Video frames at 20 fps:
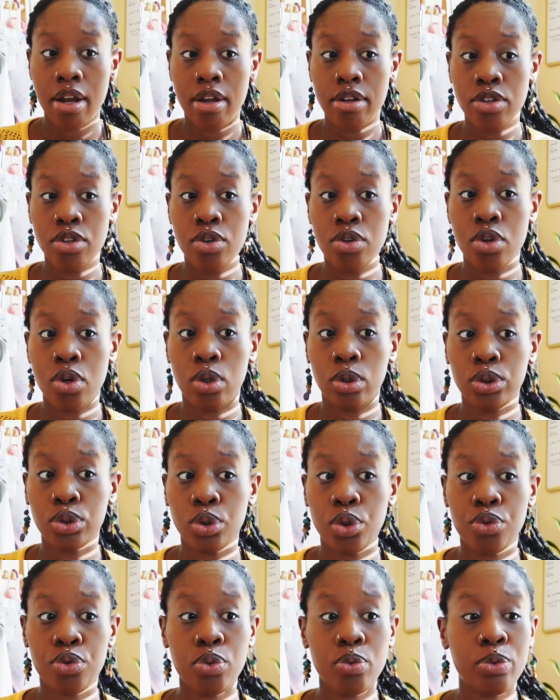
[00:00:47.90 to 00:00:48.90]
You know, so
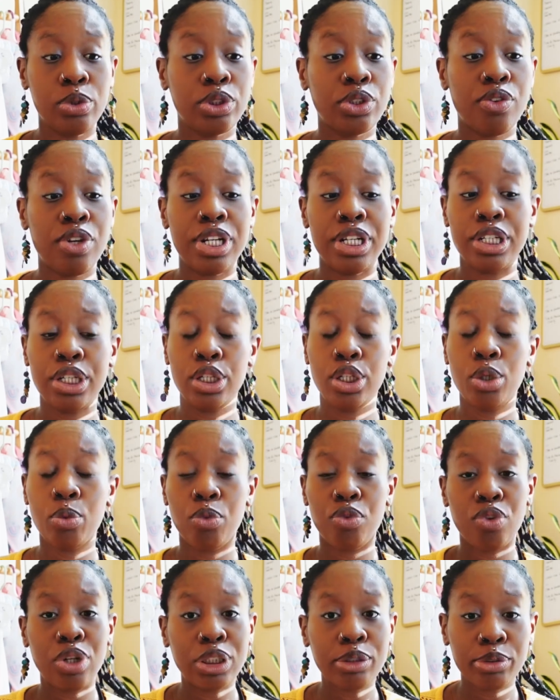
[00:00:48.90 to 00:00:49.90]
if you was already dealing
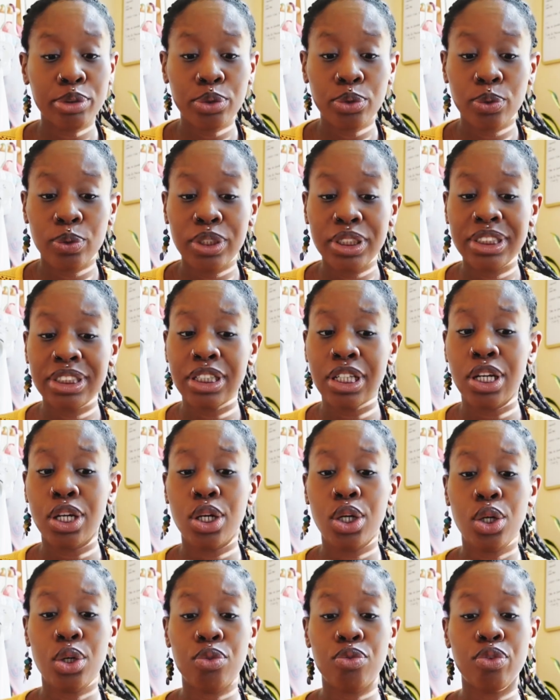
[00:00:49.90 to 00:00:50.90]
with respiratory
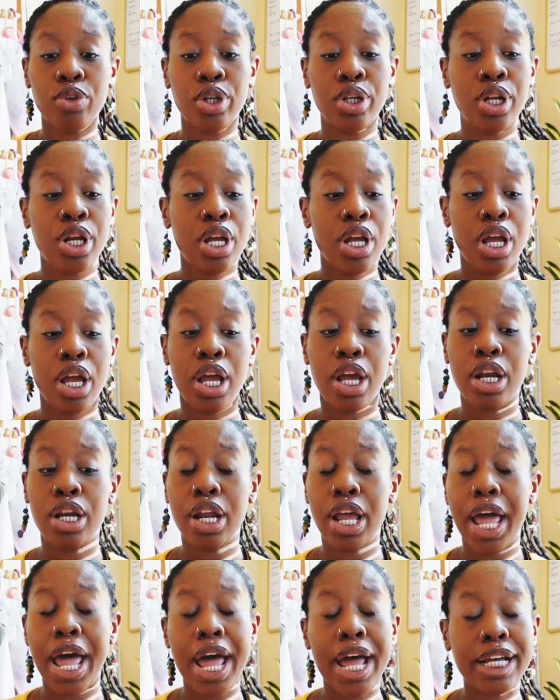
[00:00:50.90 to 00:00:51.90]
stuff and
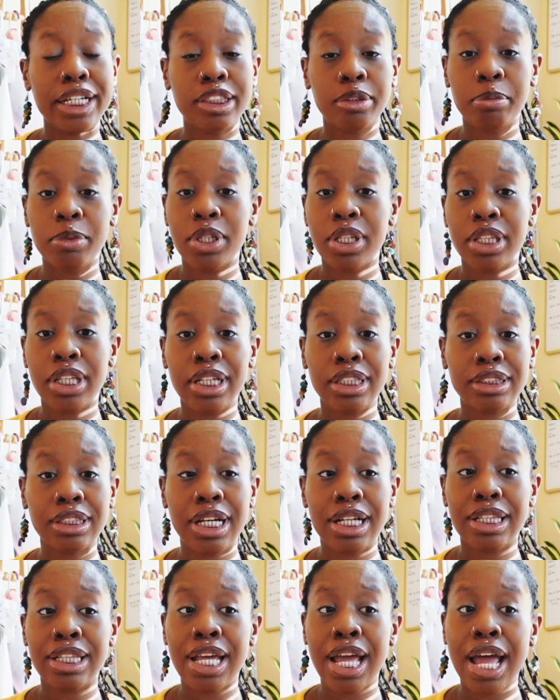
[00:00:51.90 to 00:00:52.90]
asthma and things
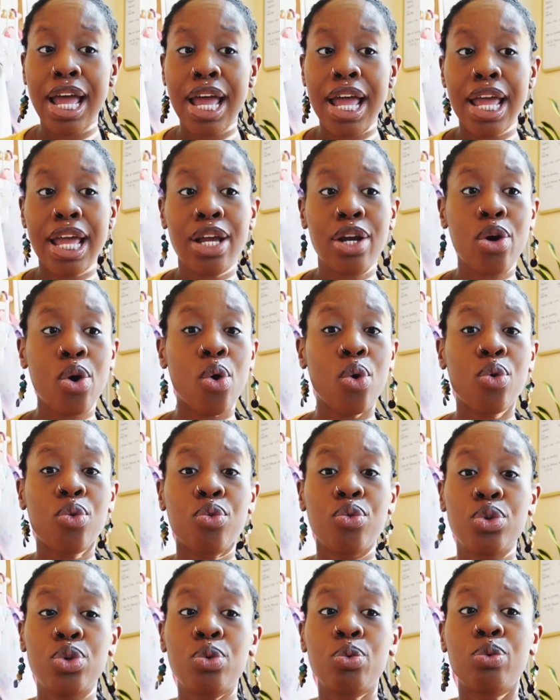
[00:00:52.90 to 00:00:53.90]
like that, and
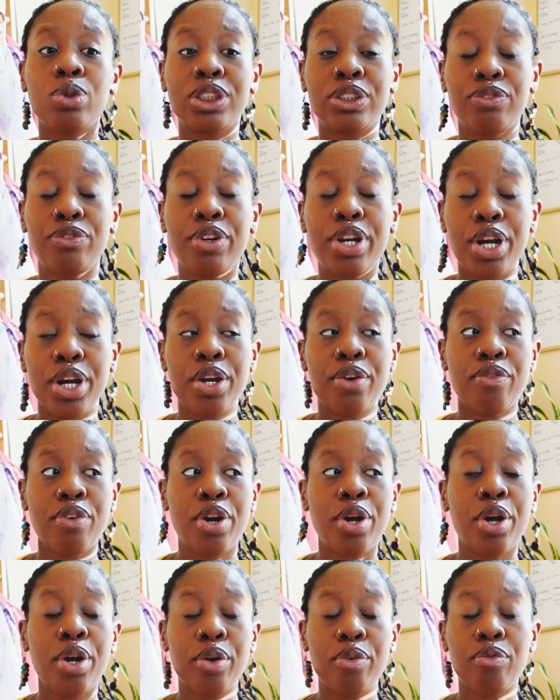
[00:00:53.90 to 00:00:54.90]
cold, you was very
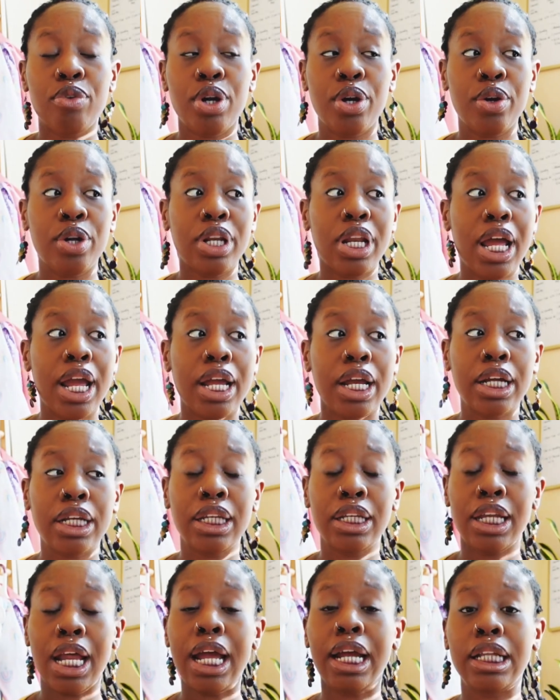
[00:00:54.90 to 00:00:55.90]

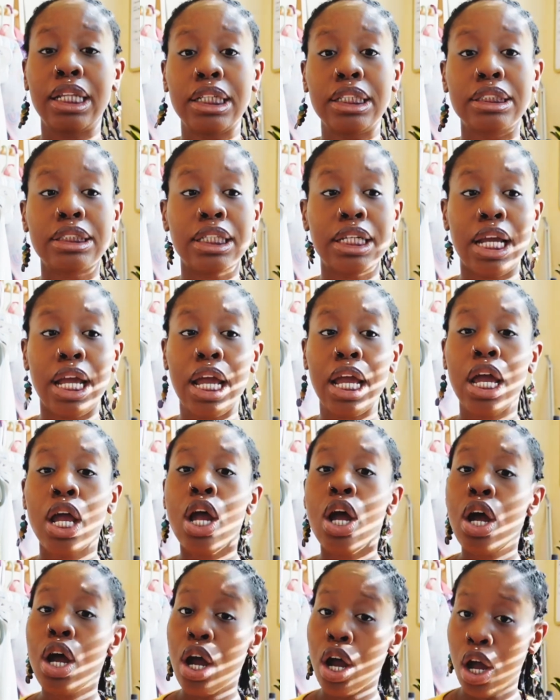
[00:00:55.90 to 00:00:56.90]
likely to get
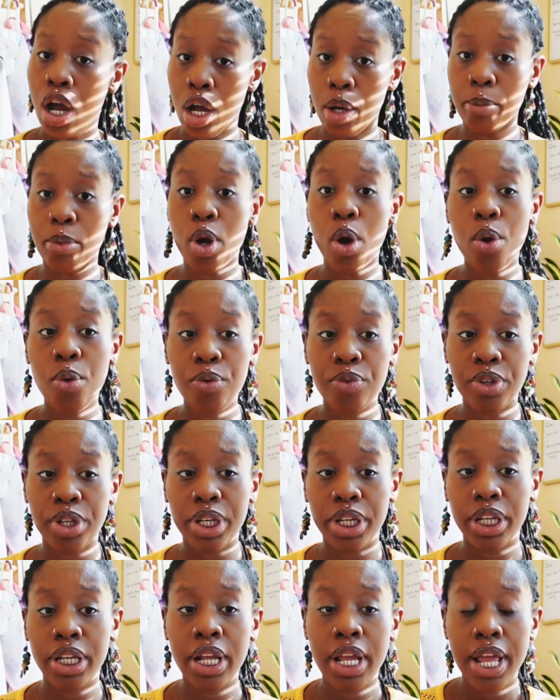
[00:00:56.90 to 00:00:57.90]

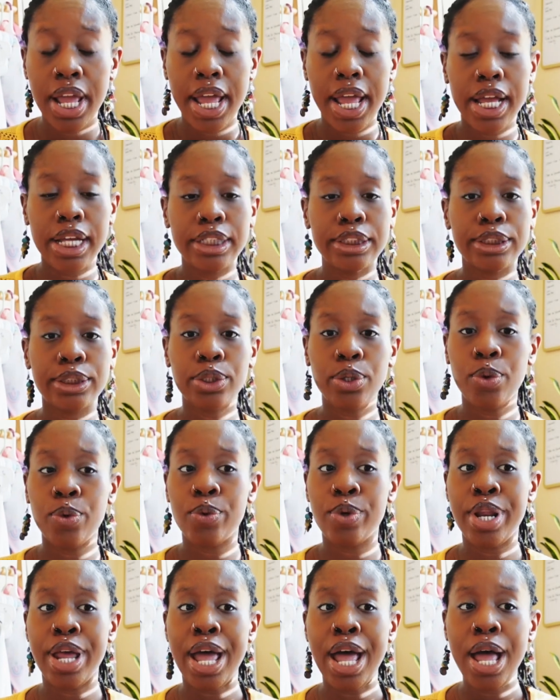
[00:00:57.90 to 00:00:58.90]
COVID. And so
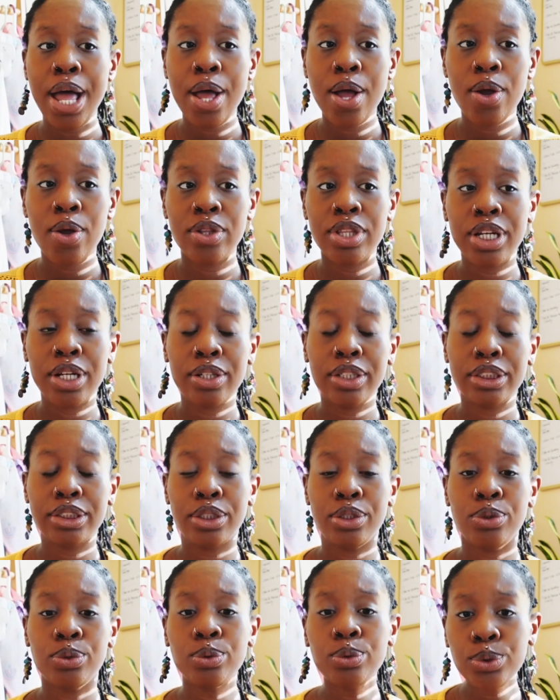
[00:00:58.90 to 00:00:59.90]
now there is
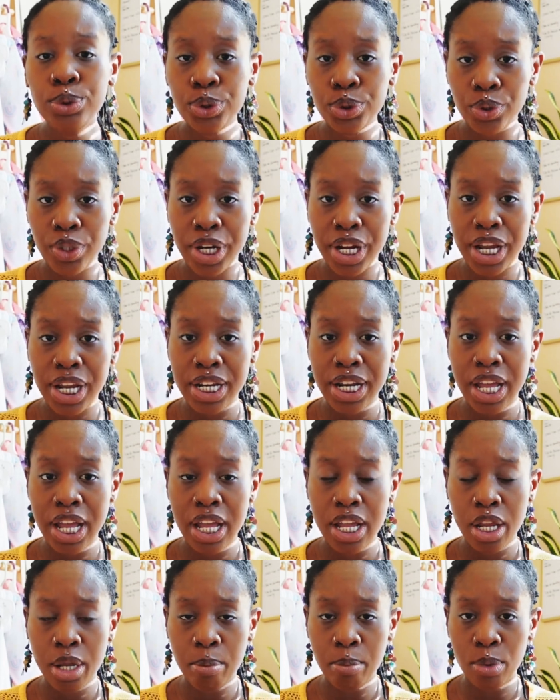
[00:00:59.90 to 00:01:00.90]
a new strand
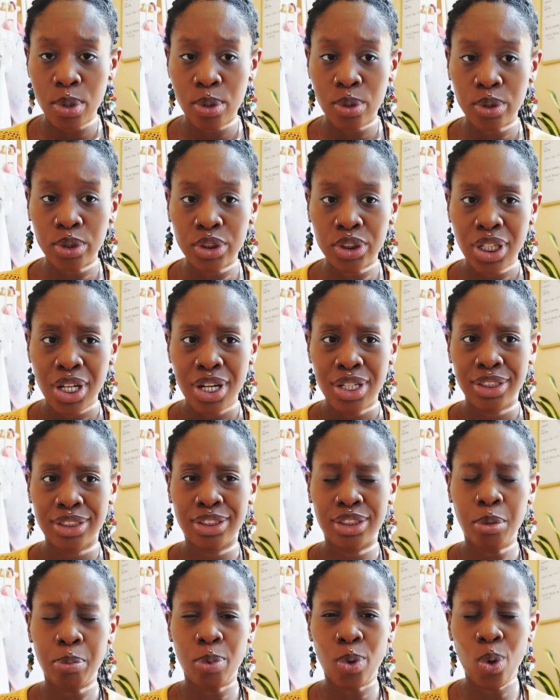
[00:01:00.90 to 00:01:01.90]
that emerged
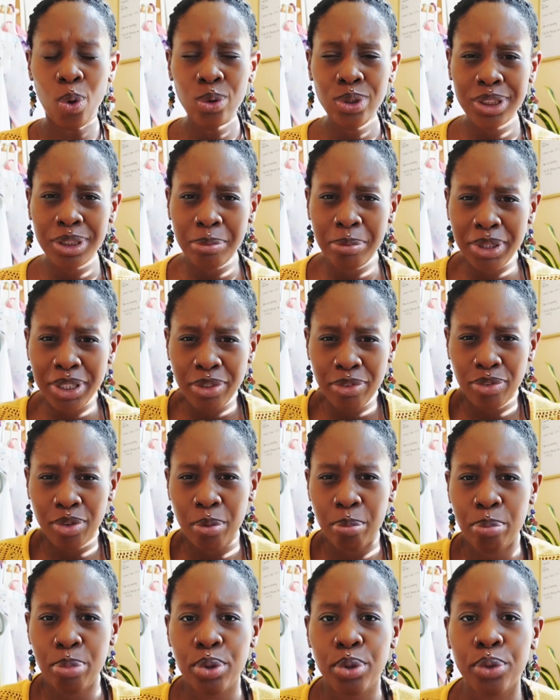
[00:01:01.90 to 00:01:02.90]
supposedly
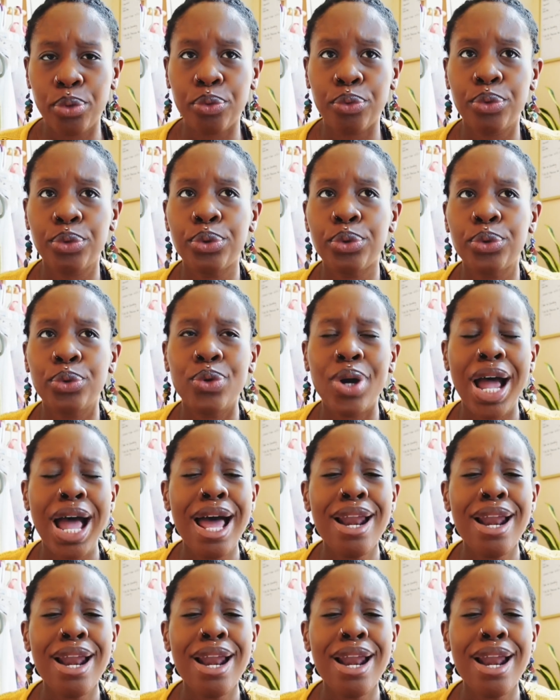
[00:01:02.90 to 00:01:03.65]
from Peru.